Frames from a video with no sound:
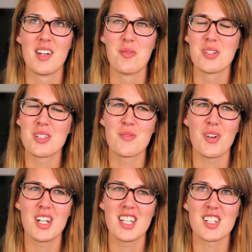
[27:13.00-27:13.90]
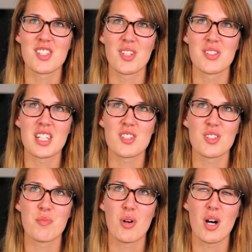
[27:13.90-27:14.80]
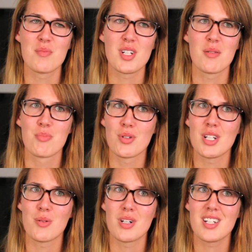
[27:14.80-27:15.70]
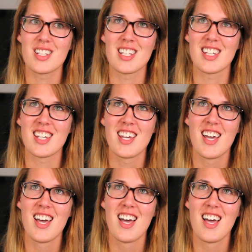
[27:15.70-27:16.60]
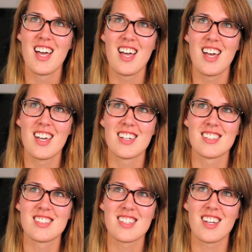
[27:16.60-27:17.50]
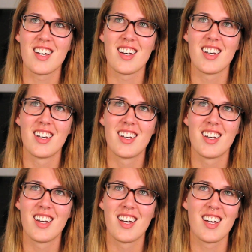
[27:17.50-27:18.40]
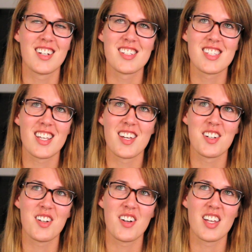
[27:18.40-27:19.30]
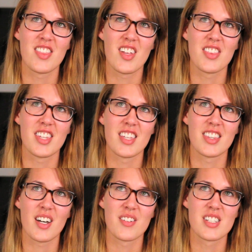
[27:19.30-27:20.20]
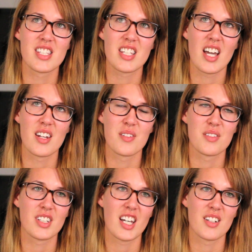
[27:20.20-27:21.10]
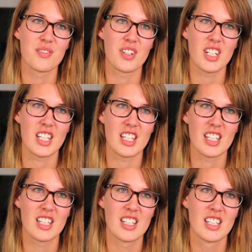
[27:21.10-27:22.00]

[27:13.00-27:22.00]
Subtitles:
which is funny because those actually popped up pretty quickly, and I don't know, I thought that was kind of funny,